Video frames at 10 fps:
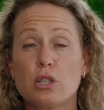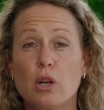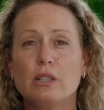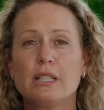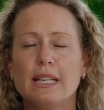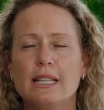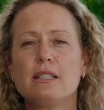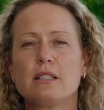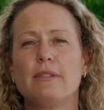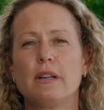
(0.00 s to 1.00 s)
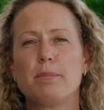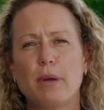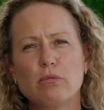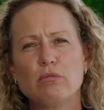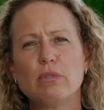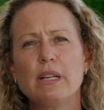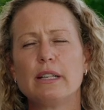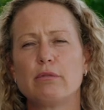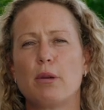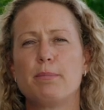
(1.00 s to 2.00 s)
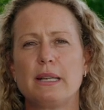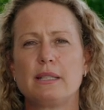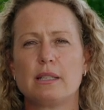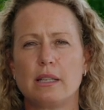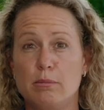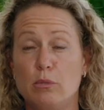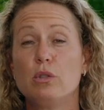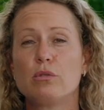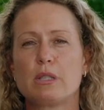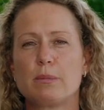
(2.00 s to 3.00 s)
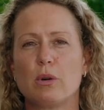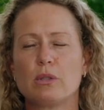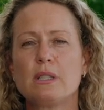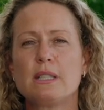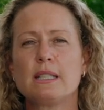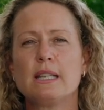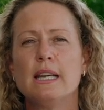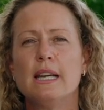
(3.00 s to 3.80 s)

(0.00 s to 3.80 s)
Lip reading: showed that kids develop a really robust immune response